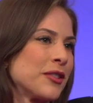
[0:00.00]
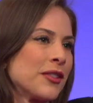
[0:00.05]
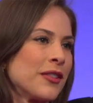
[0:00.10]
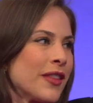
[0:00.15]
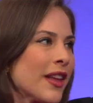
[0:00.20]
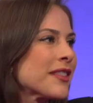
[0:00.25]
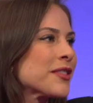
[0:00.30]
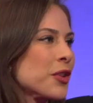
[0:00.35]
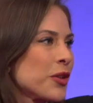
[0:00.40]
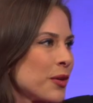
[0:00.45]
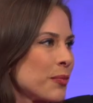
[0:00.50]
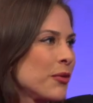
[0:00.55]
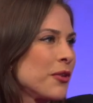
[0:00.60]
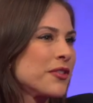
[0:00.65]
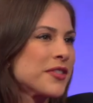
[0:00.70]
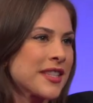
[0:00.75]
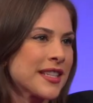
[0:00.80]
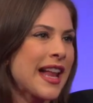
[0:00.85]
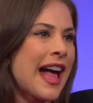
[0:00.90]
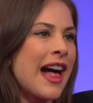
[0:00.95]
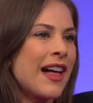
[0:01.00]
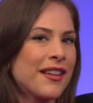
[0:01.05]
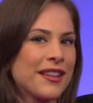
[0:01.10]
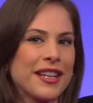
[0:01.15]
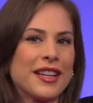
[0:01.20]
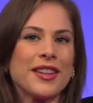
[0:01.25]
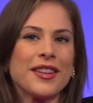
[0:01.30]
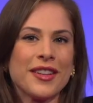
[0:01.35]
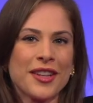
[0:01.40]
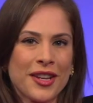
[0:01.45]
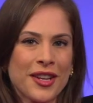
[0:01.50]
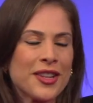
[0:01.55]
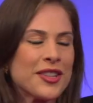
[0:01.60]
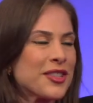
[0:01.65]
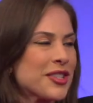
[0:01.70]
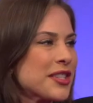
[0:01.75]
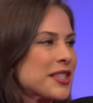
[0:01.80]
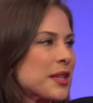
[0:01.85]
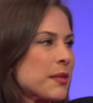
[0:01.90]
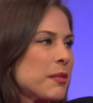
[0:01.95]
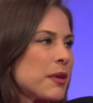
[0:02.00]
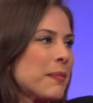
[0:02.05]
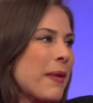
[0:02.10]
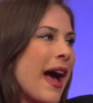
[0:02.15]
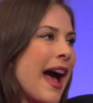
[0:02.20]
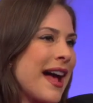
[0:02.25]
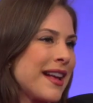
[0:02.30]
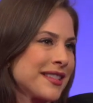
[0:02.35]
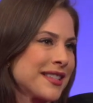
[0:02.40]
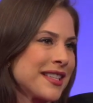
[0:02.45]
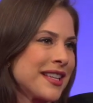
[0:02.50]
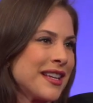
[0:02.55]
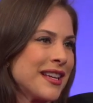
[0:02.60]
Yeah, that's her personality. She's gonna be passive.